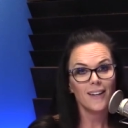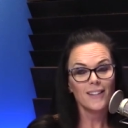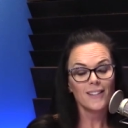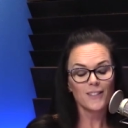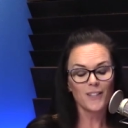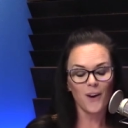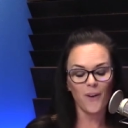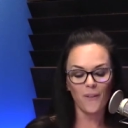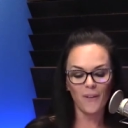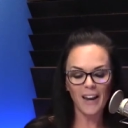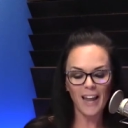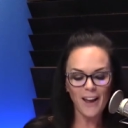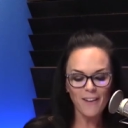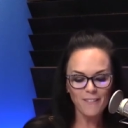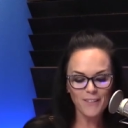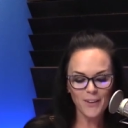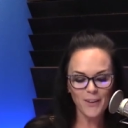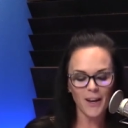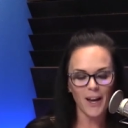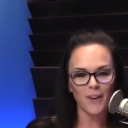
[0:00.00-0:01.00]
So,
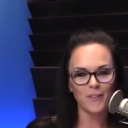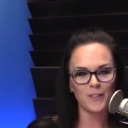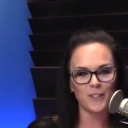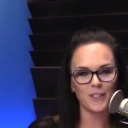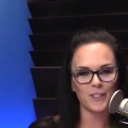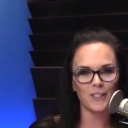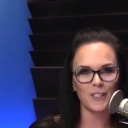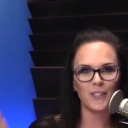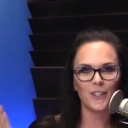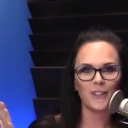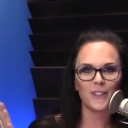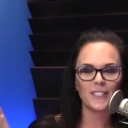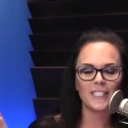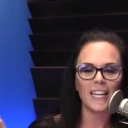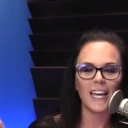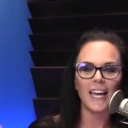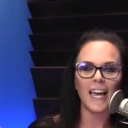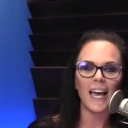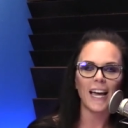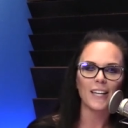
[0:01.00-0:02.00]
whatever you have to do
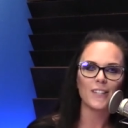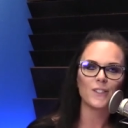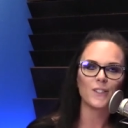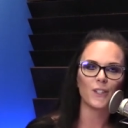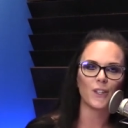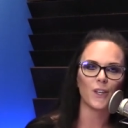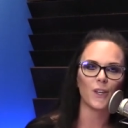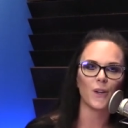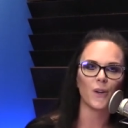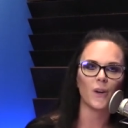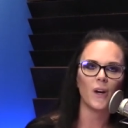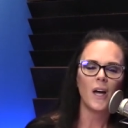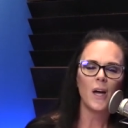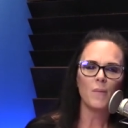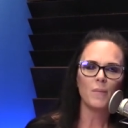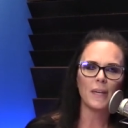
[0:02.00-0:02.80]
to execute,